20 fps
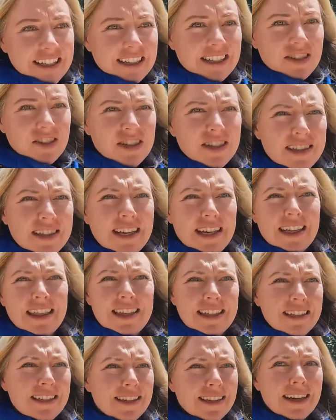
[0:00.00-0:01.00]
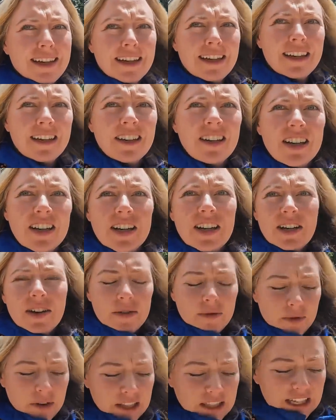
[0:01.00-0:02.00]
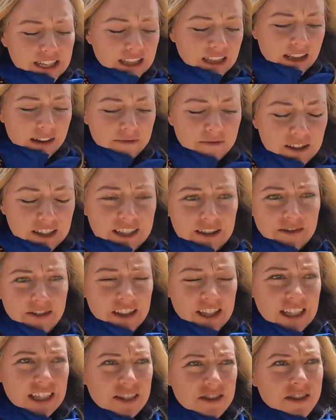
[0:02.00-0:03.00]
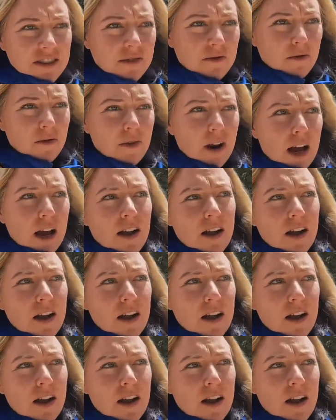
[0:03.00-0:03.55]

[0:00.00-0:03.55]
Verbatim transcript: It's just like this really lovely village in